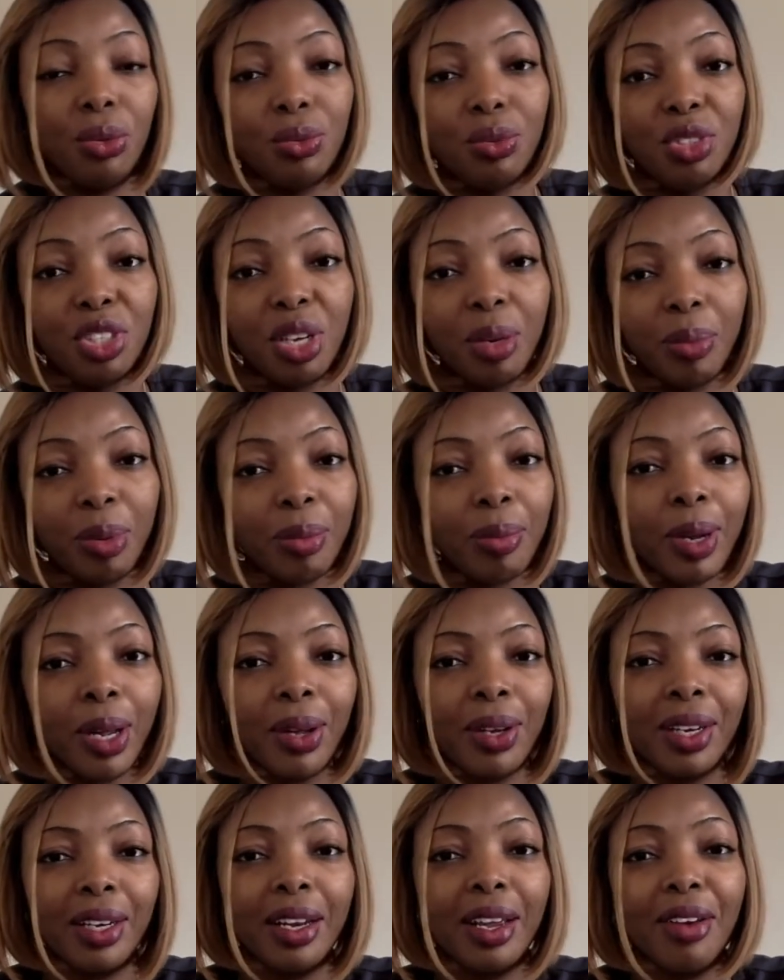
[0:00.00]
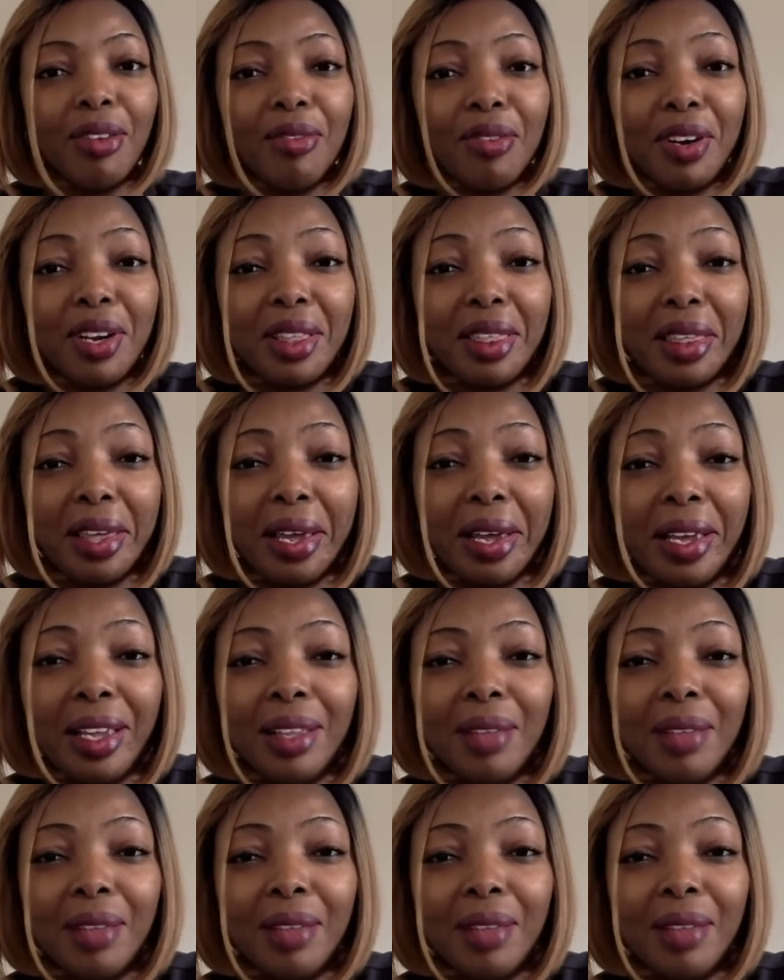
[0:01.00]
jump about and everything.